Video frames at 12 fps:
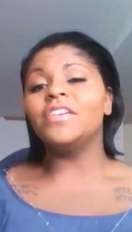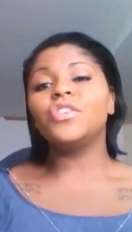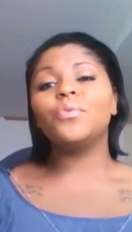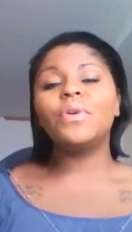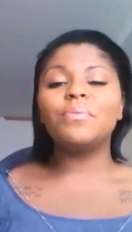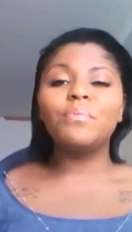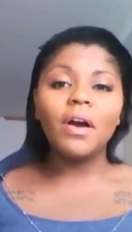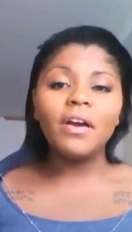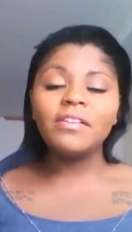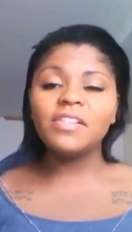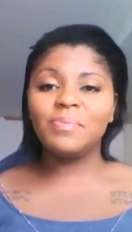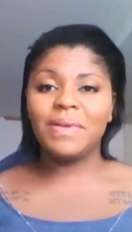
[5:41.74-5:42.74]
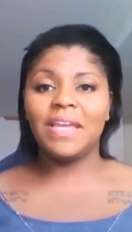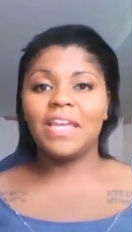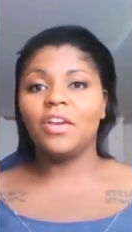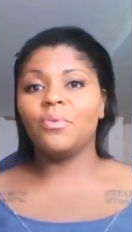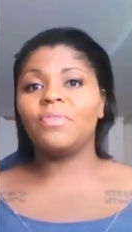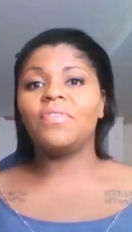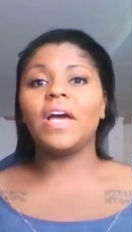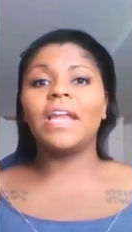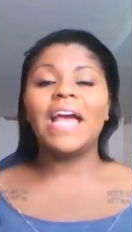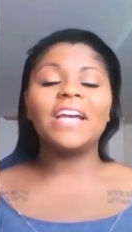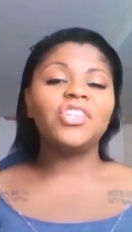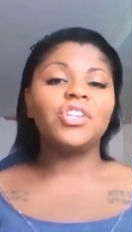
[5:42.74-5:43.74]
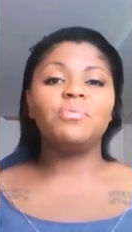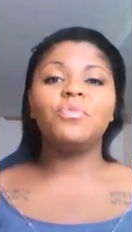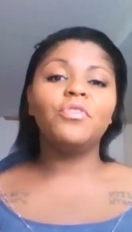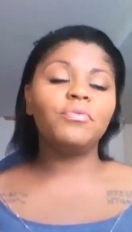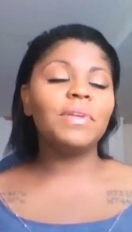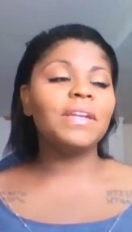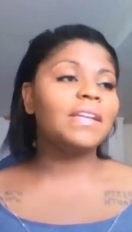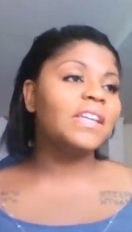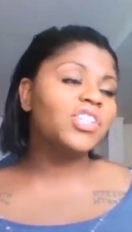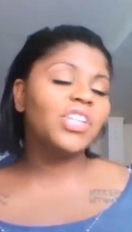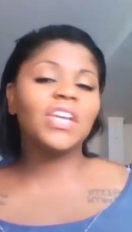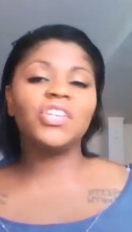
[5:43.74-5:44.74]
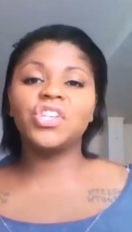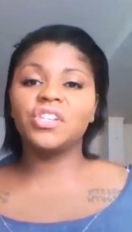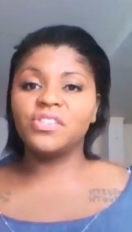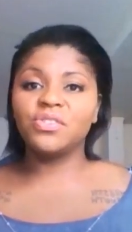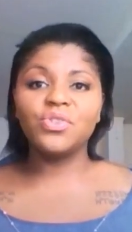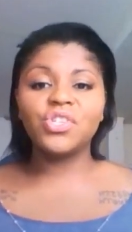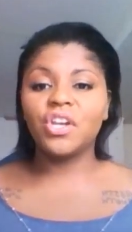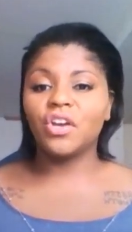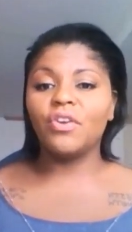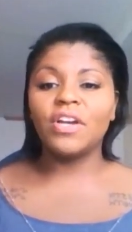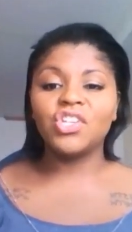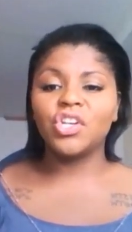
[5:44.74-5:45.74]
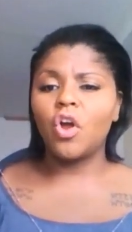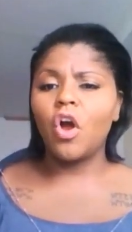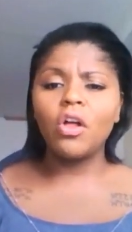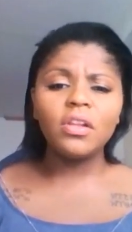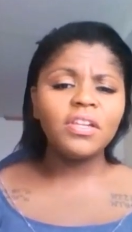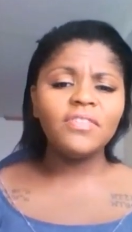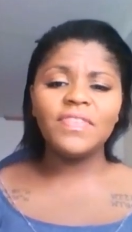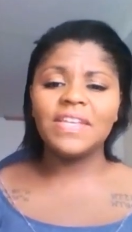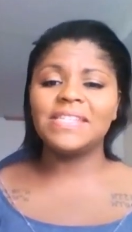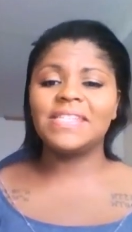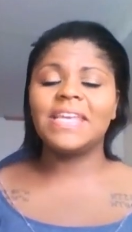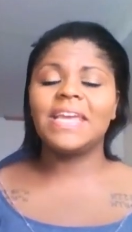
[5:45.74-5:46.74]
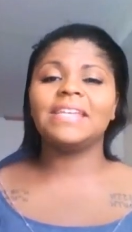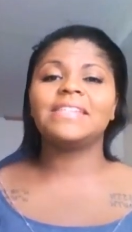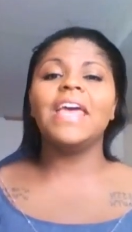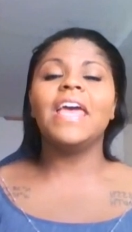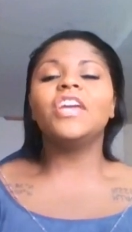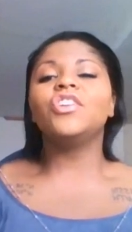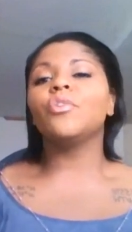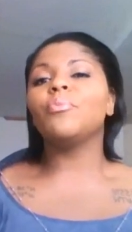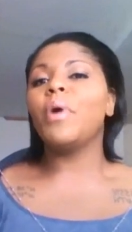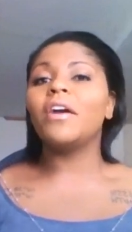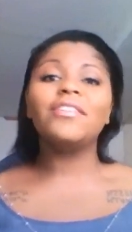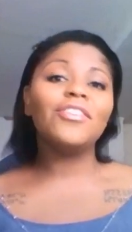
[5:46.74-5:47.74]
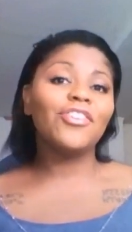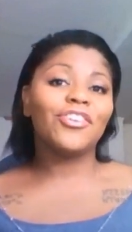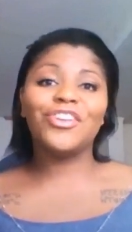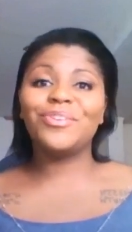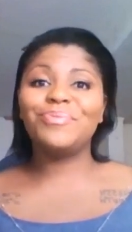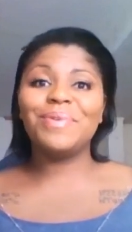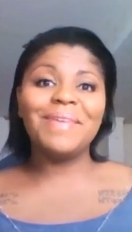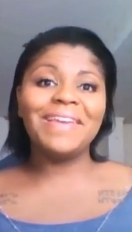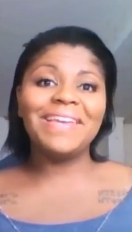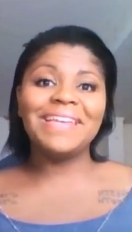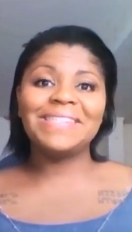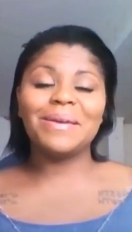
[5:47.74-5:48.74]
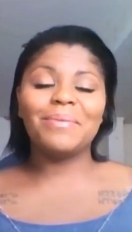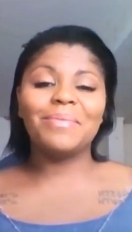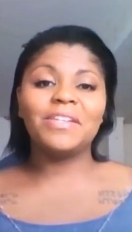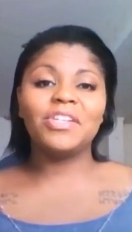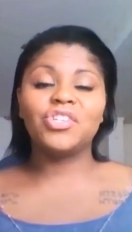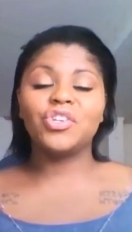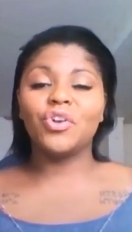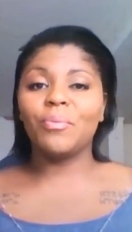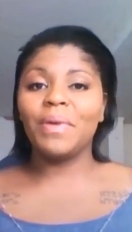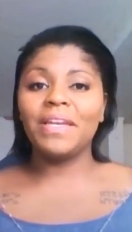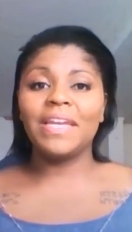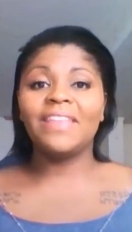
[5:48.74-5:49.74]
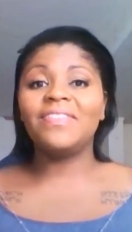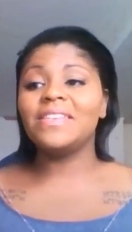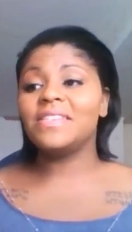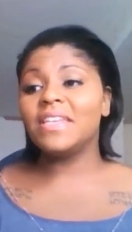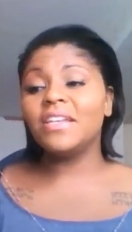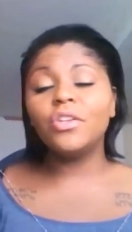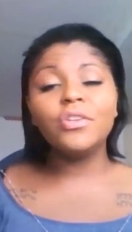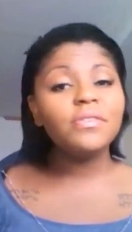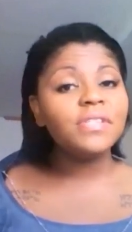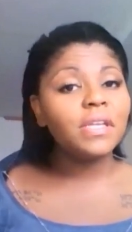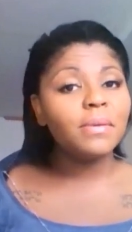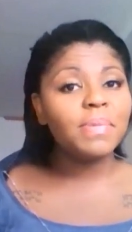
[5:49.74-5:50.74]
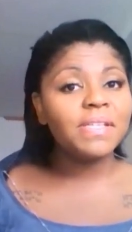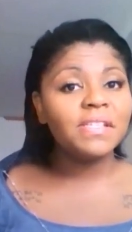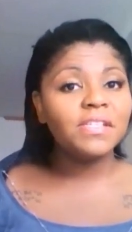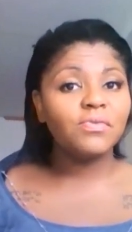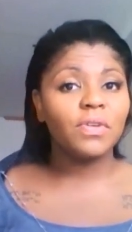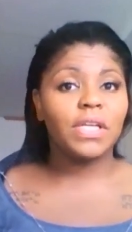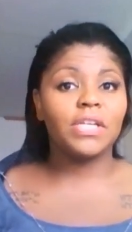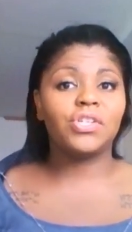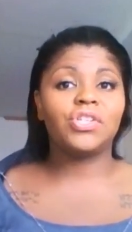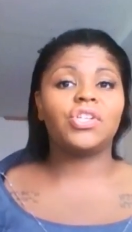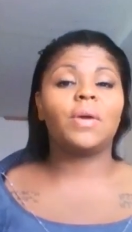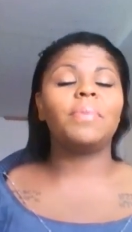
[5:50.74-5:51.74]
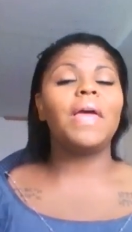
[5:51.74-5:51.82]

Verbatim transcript: So with Mars being here, we've got action, movement, initiation, assertion, aggression, all of these things. Your partner could be making some additional money, and this includes in a business relationship.